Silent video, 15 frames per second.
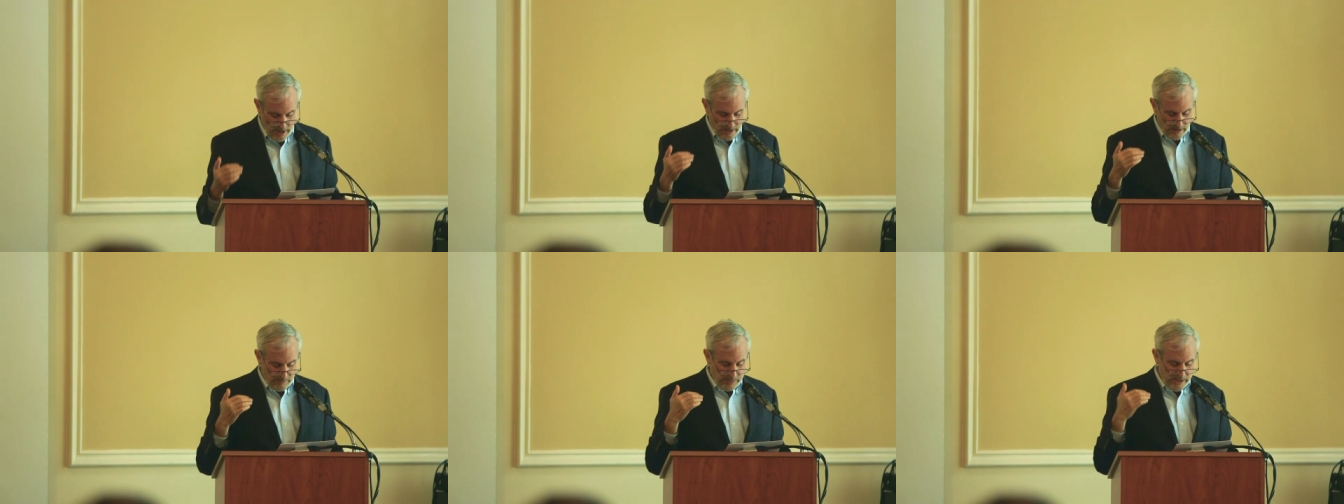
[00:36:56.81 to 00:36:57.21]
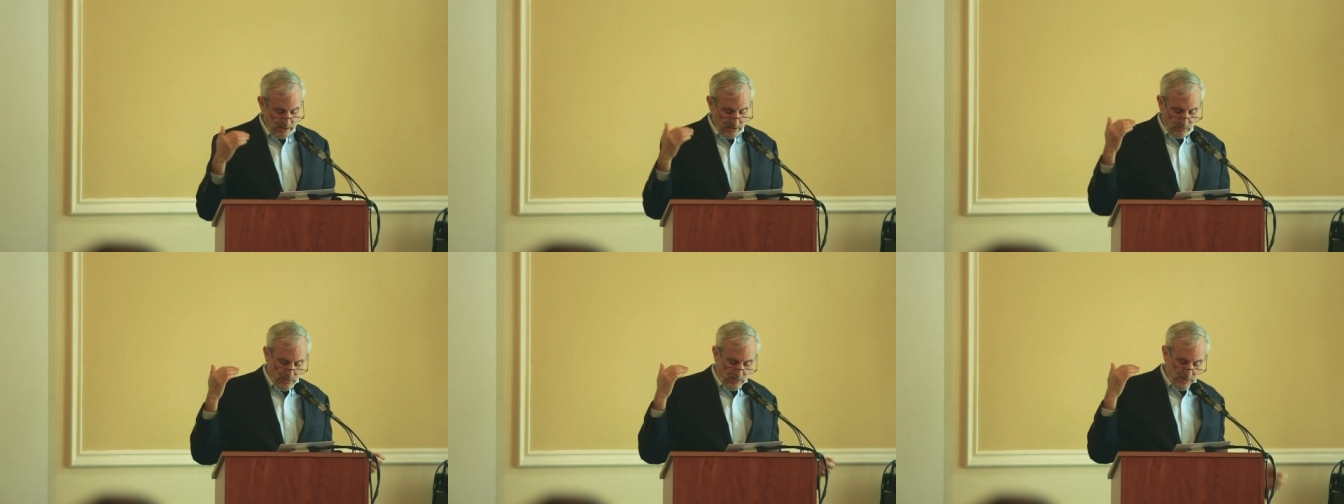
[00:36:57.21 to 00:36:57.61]
They played
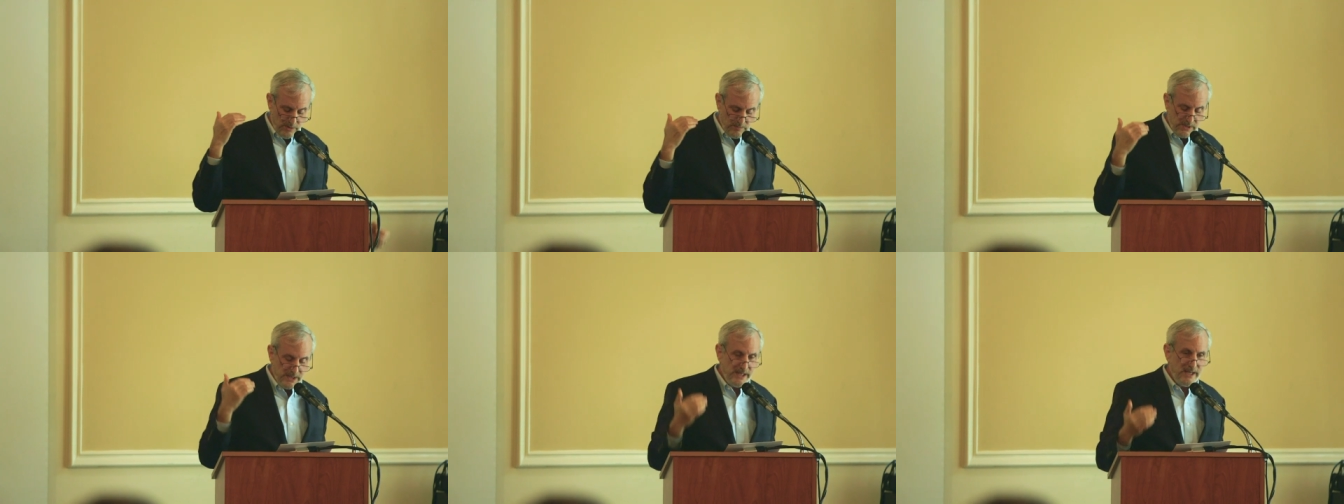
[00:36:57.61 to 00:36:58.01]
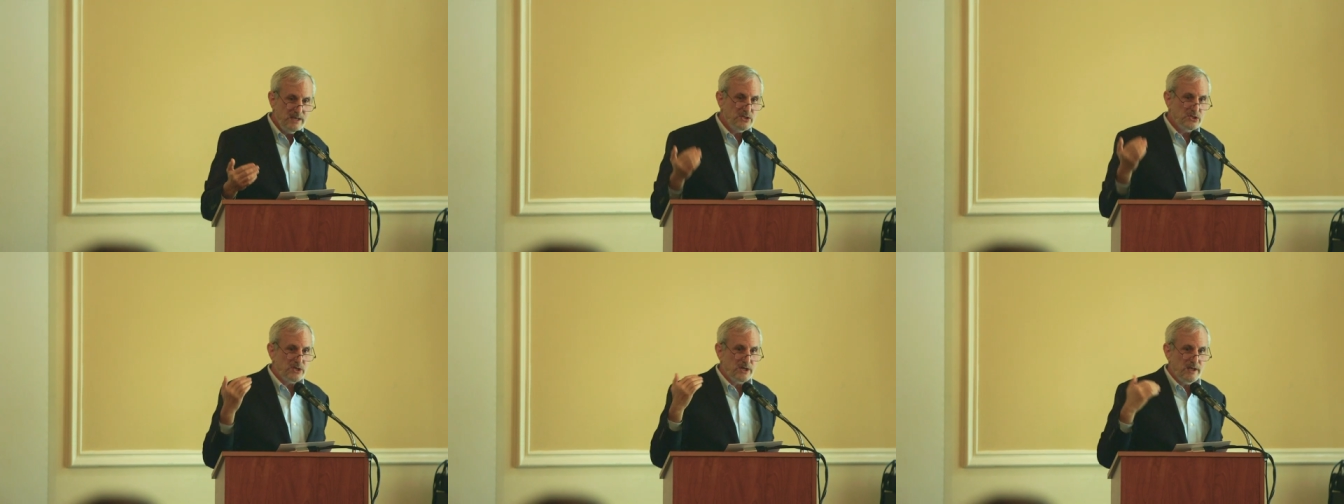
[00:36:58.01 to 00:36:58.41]
a role in
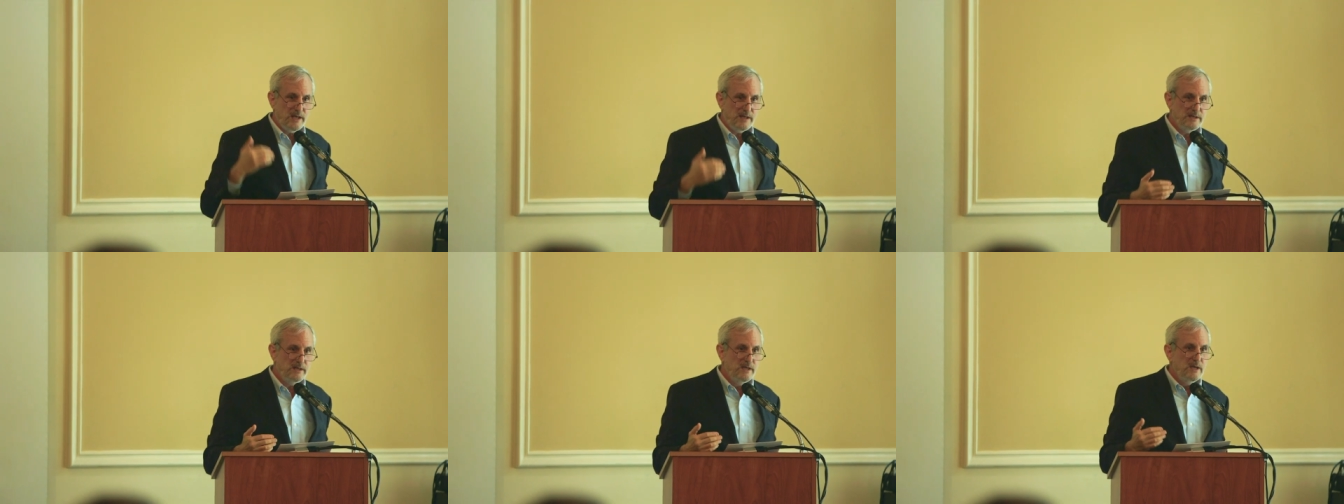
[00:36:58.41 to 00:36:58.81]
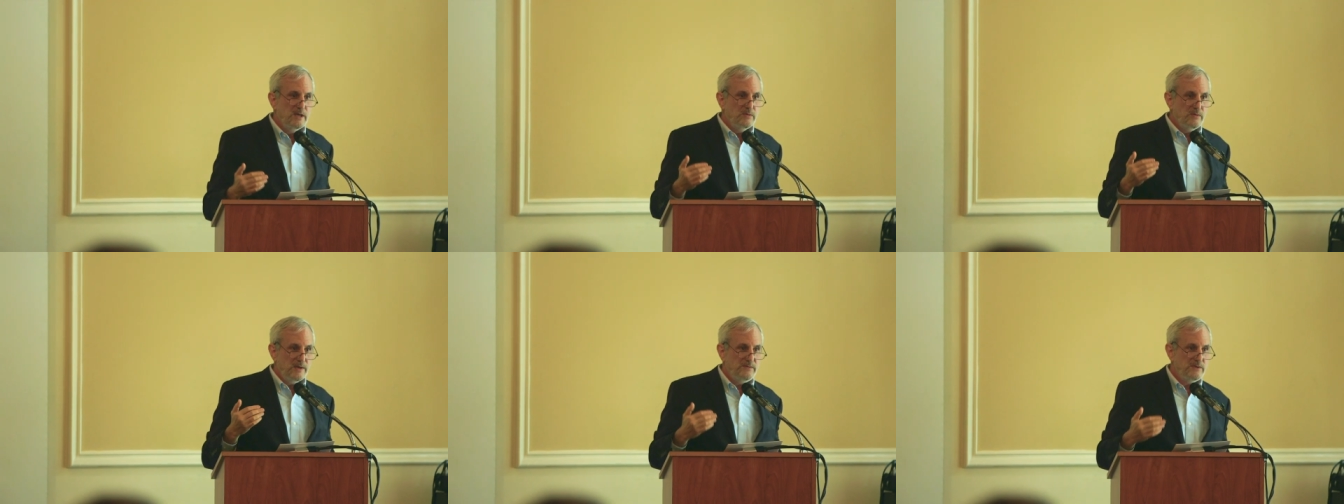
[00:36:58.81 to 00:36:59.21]
Malaysia on
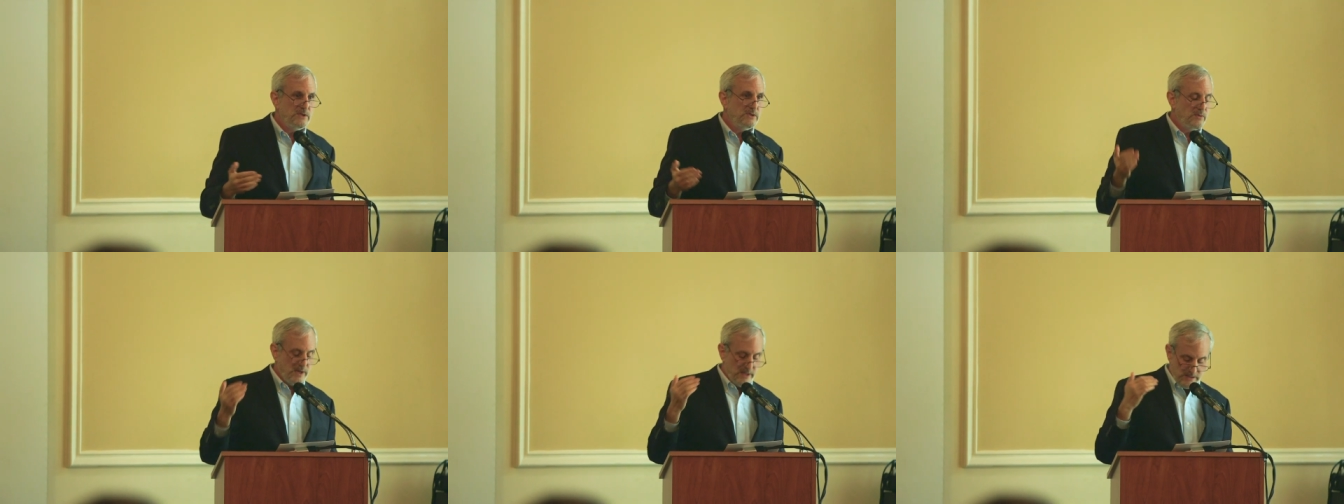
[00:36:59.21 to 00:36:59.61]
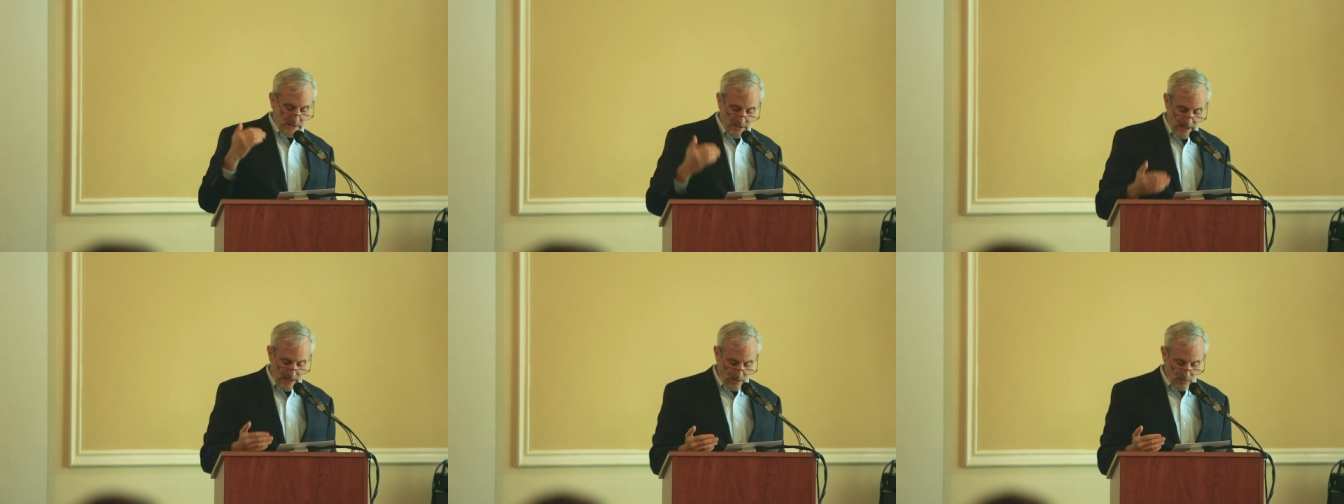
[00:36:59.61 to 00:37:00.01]
refugee rights,
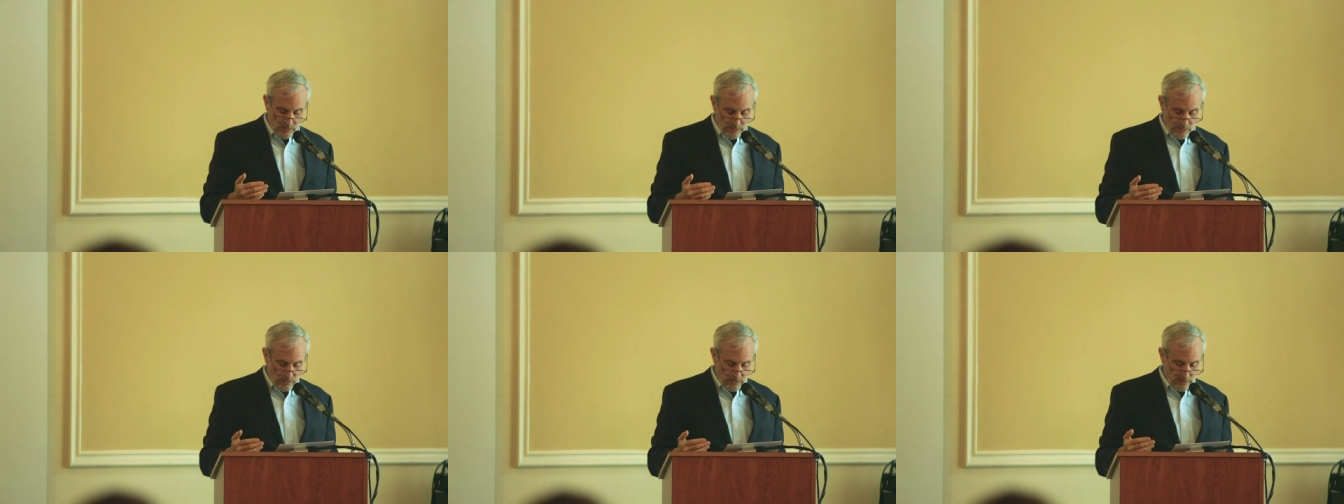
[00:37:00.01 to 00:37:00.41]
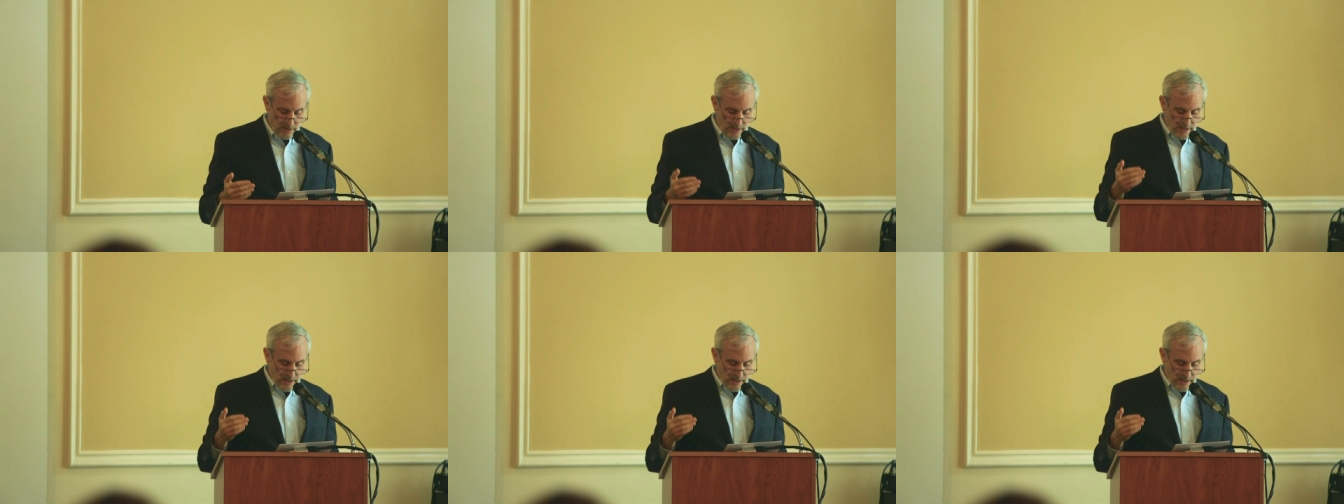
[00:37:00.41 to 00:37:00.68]
in Ecuador,